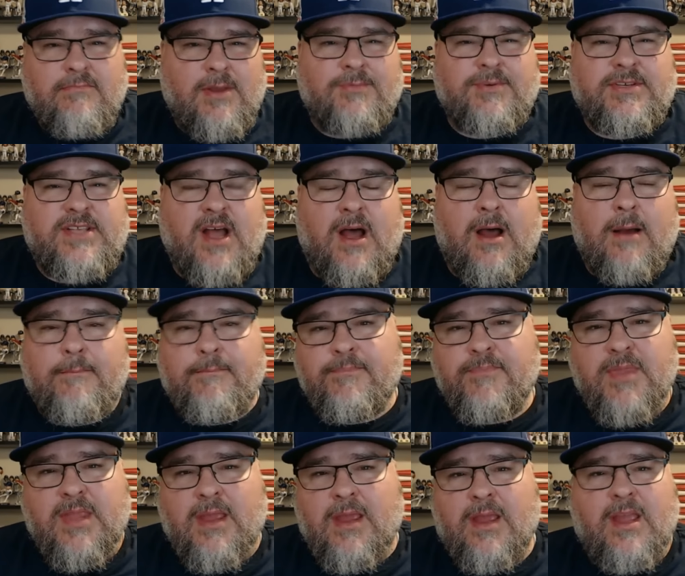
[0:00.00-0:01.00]
It was
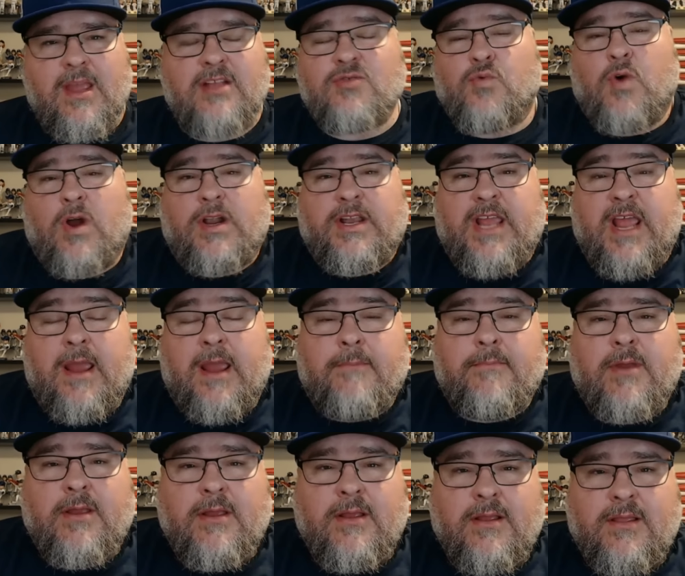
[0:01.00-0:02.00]
dumb. It's one
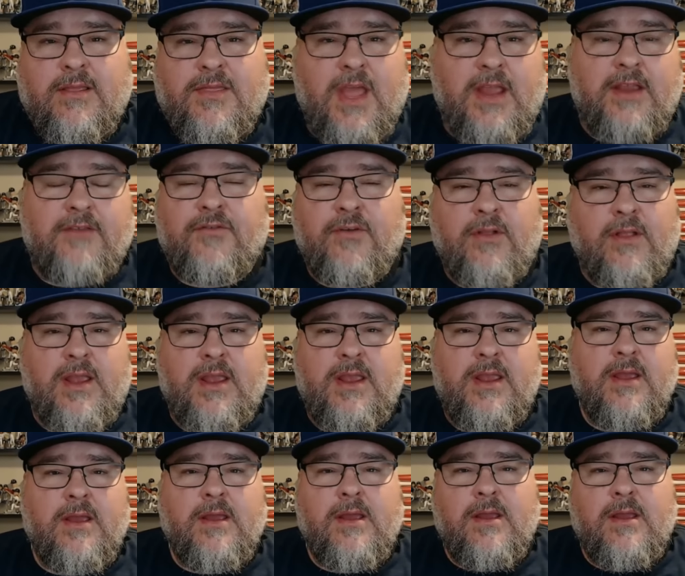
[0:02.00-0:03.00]
game. Thankfully,